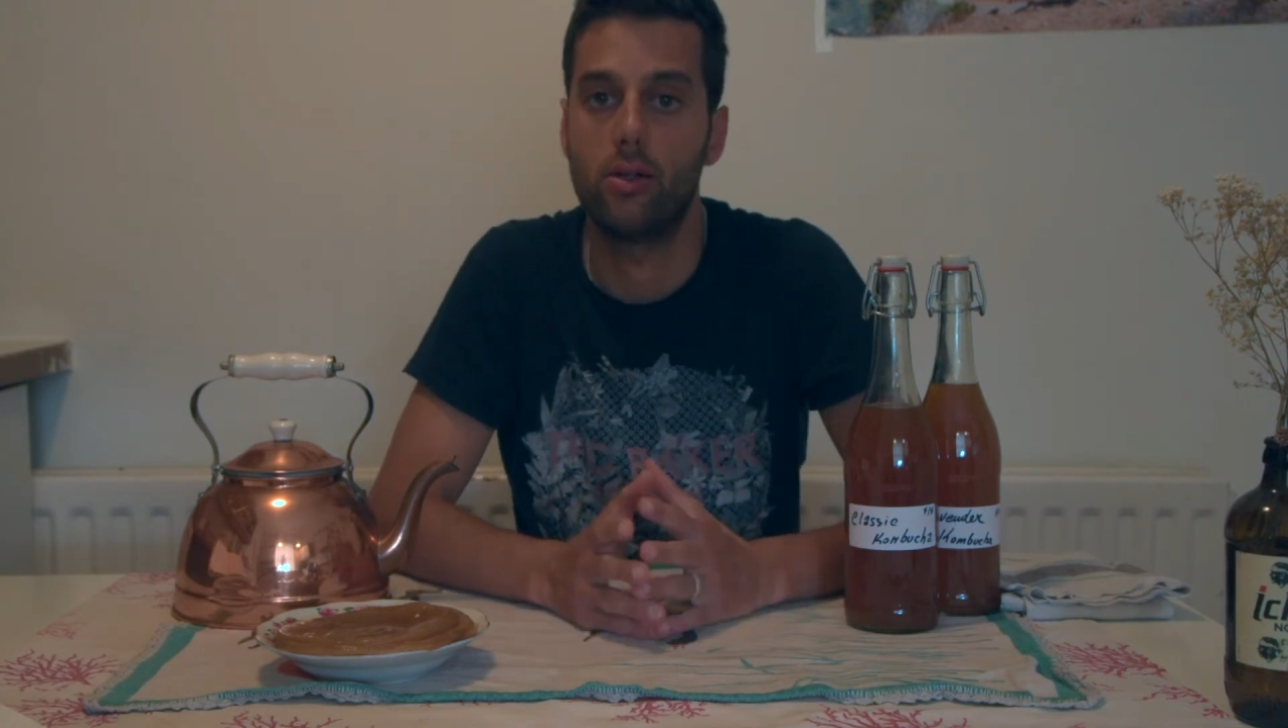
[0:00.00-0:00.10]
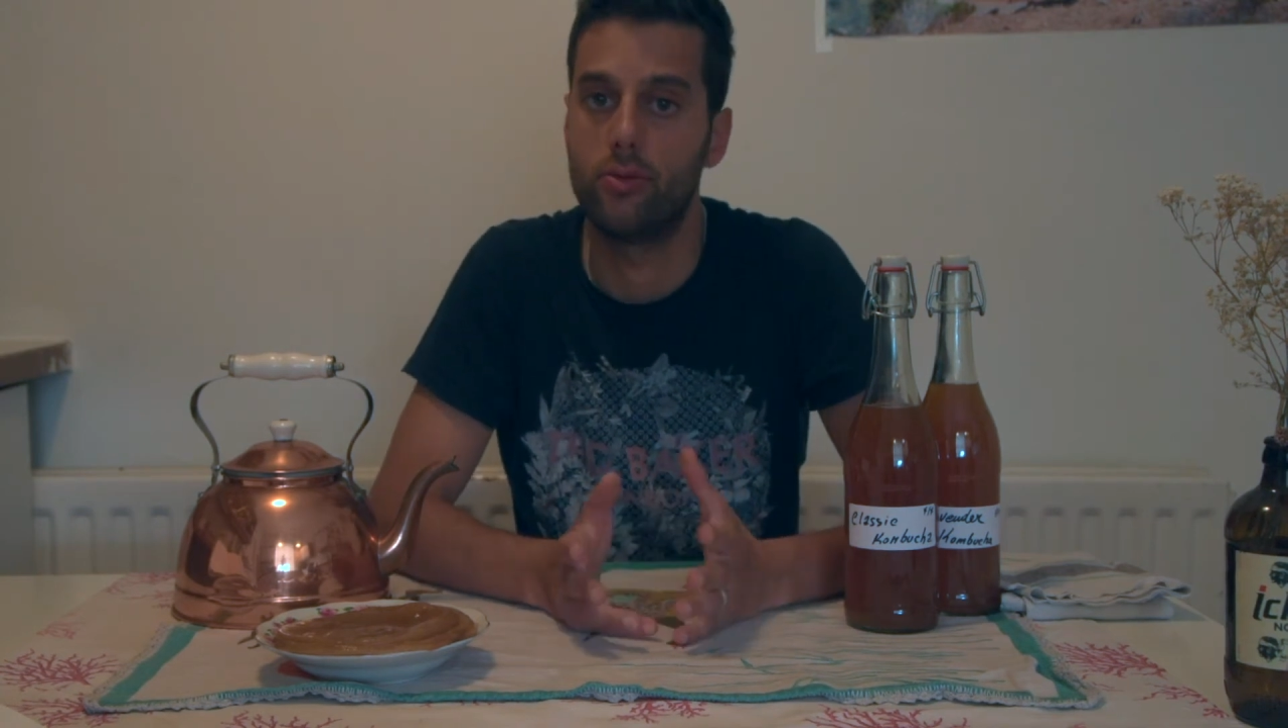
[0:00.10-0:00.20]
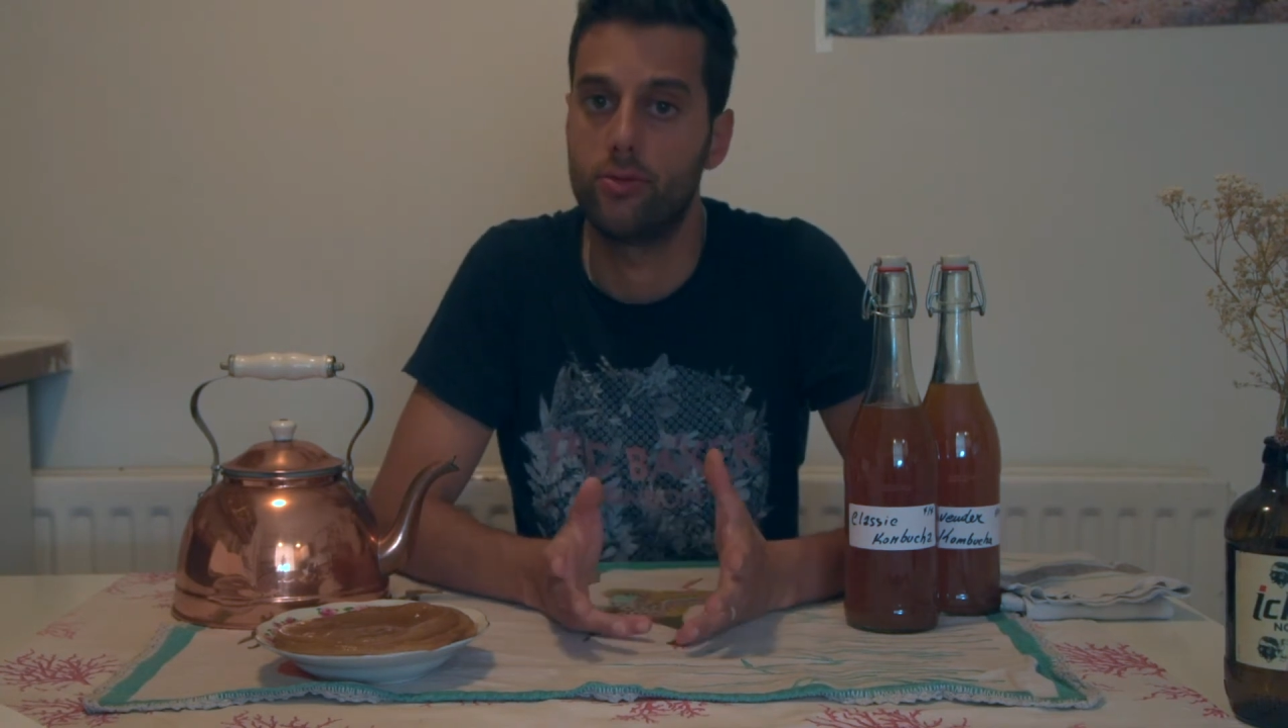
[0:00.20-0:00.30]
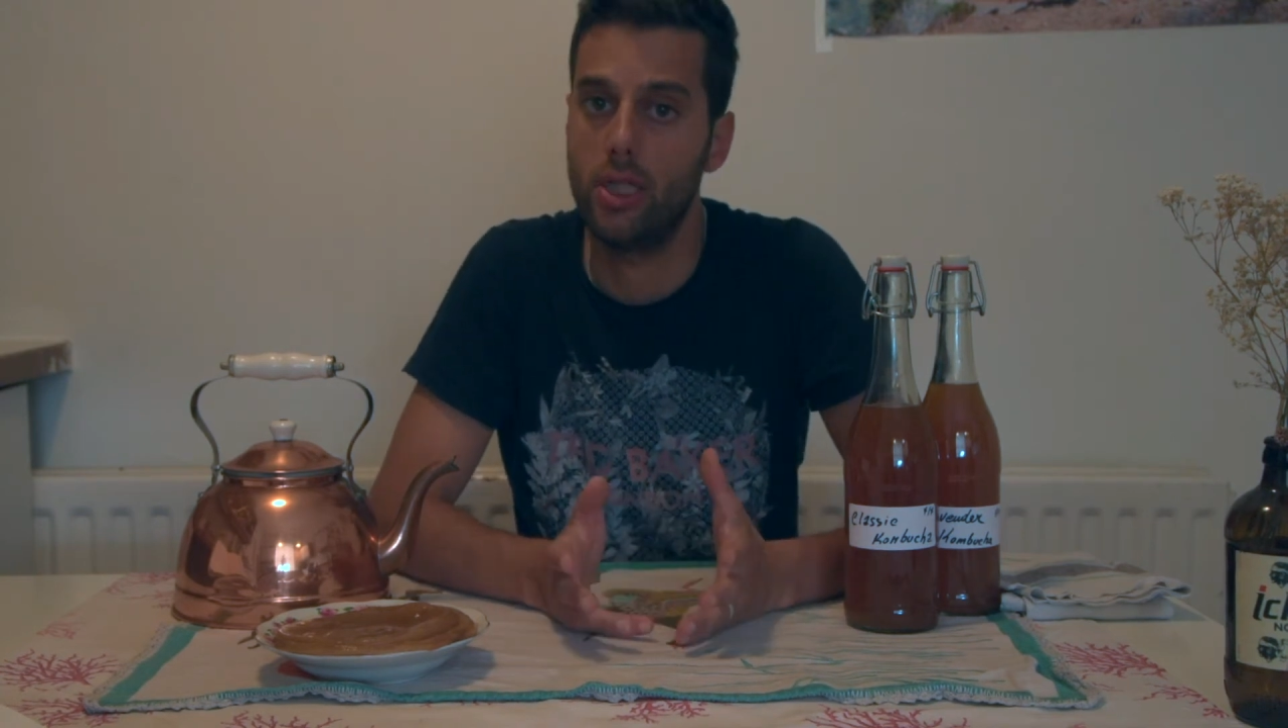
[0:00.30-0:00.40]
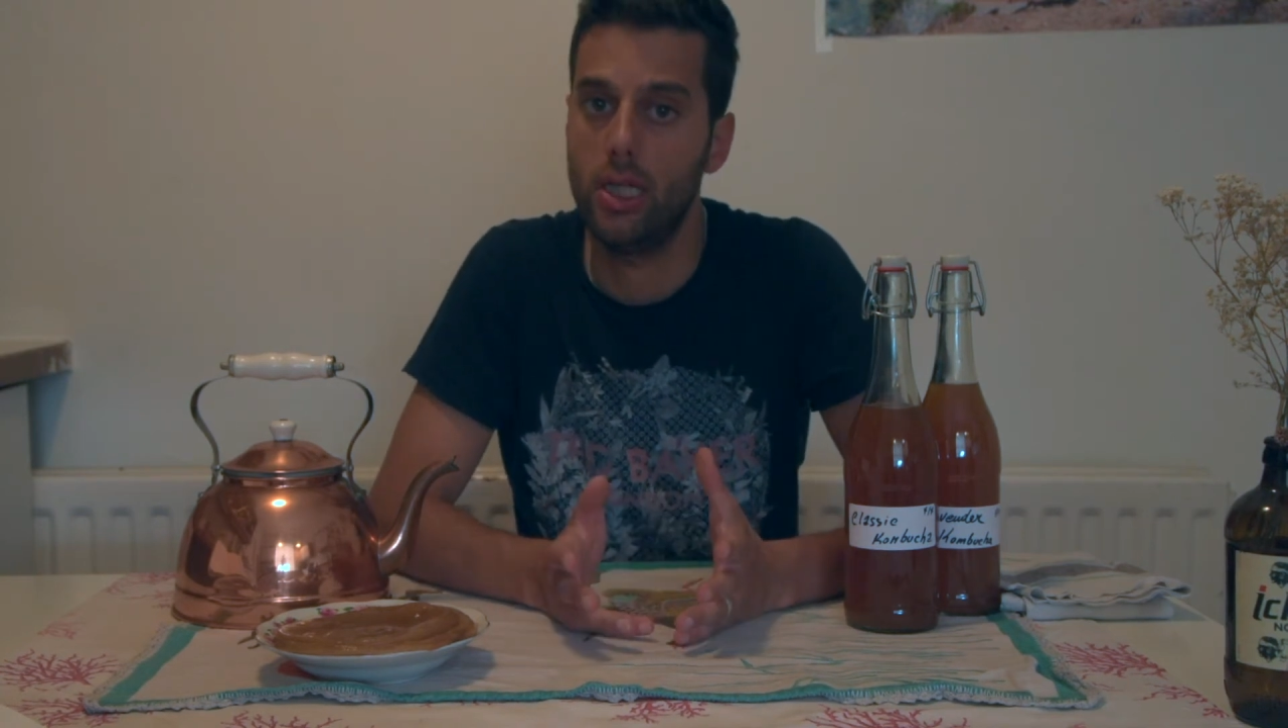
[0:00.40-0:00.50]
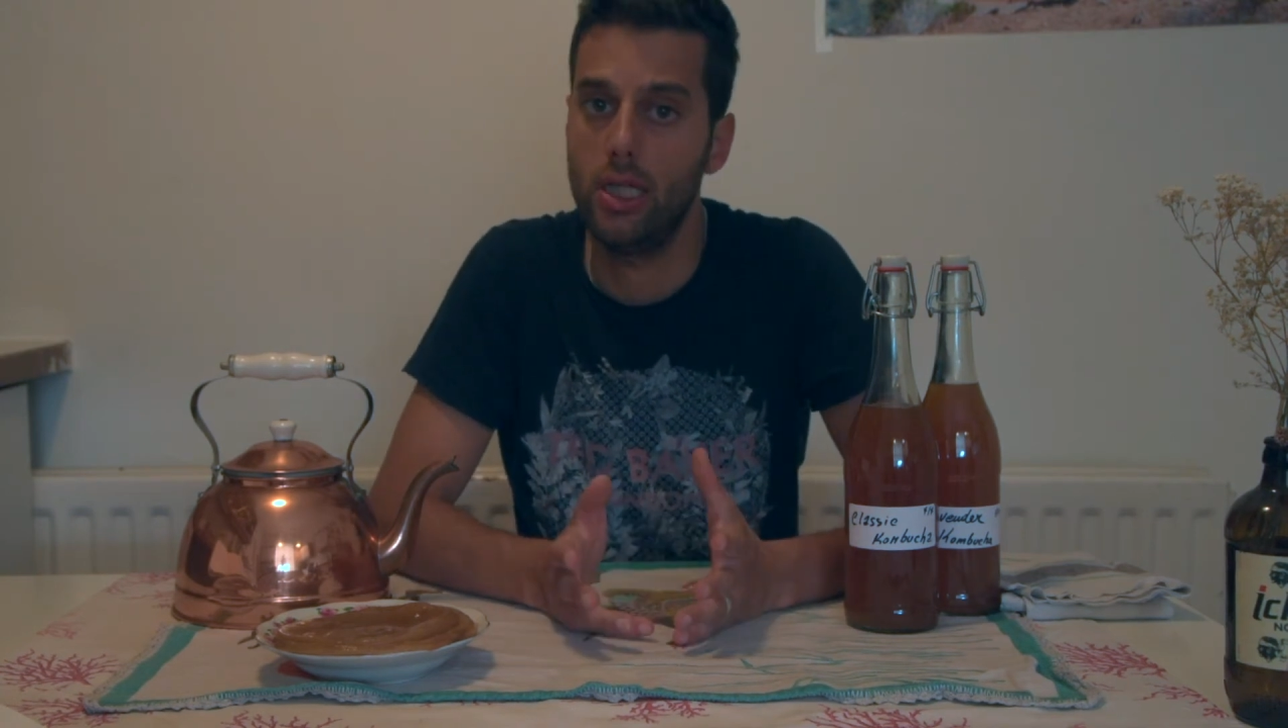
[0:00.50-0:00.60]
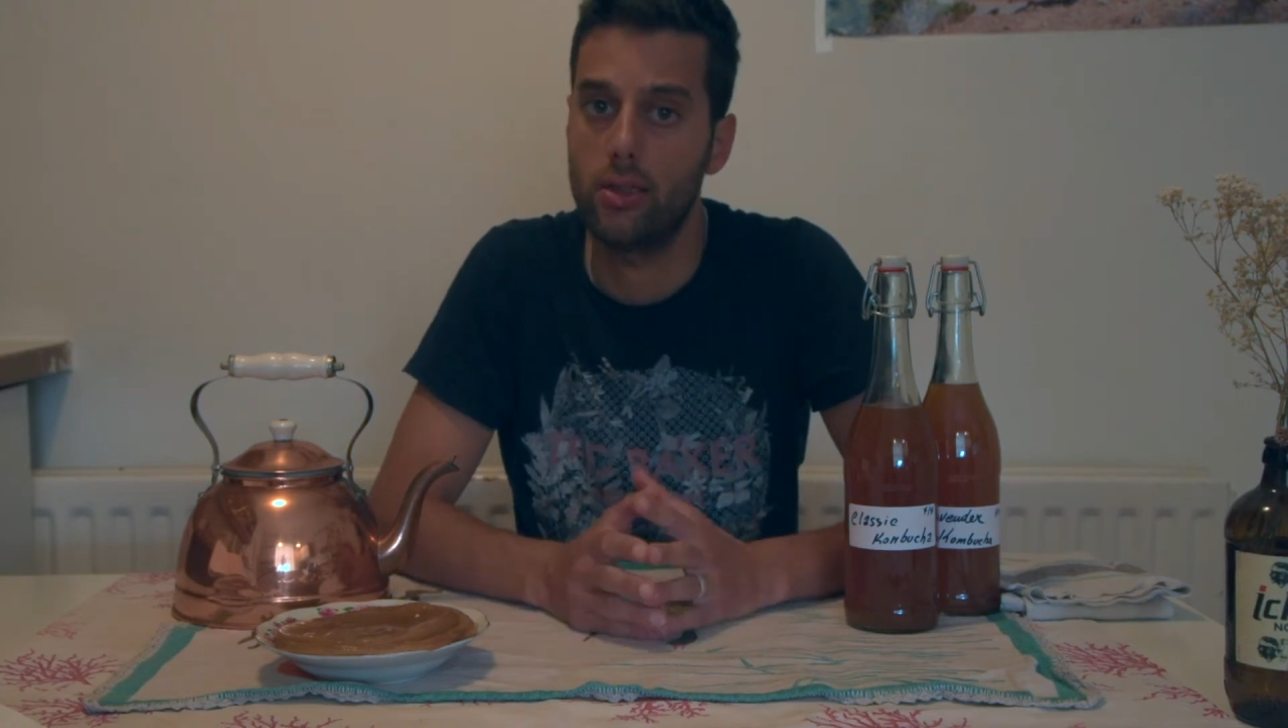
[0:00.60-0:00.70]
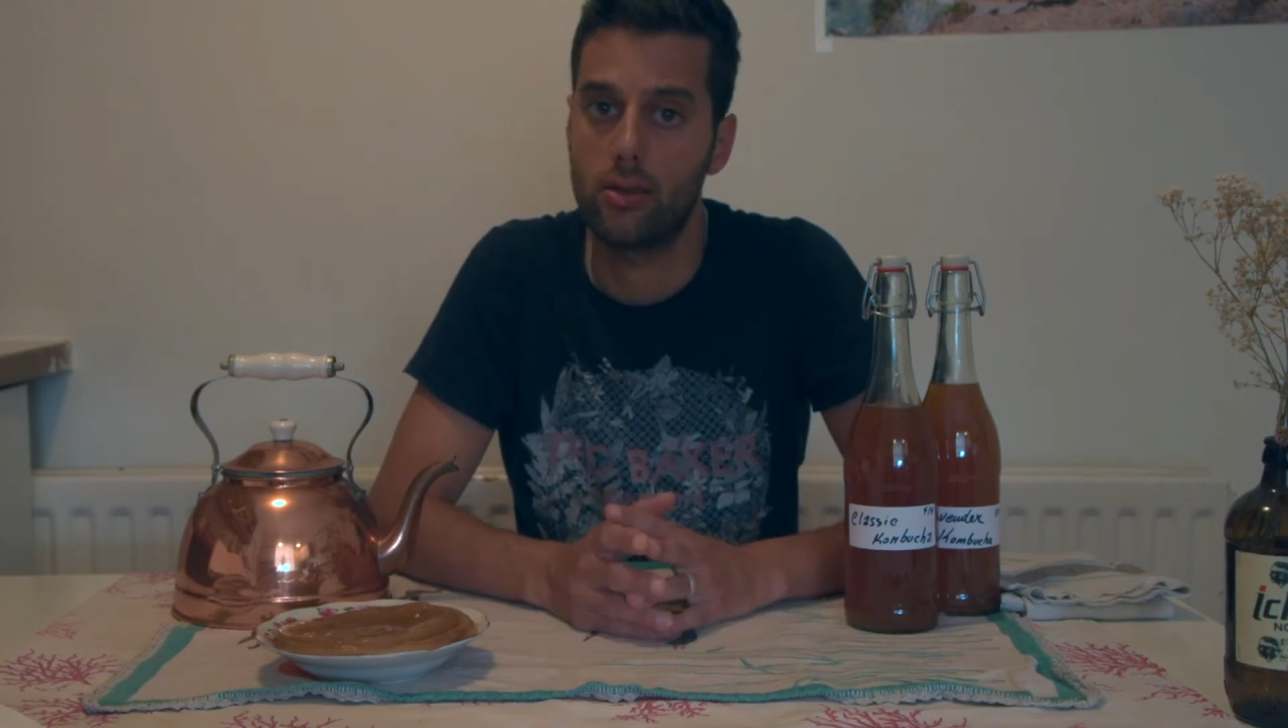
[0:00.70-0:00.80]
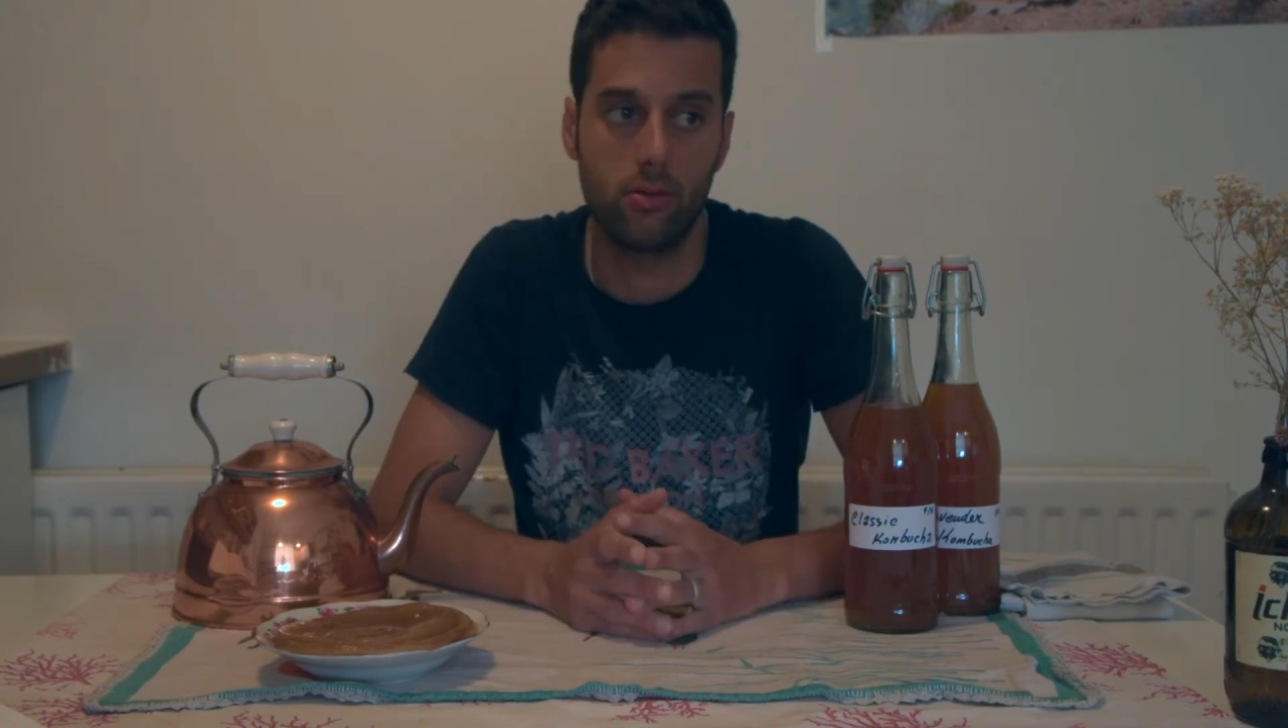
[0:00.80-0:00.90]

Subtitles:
or 3 liter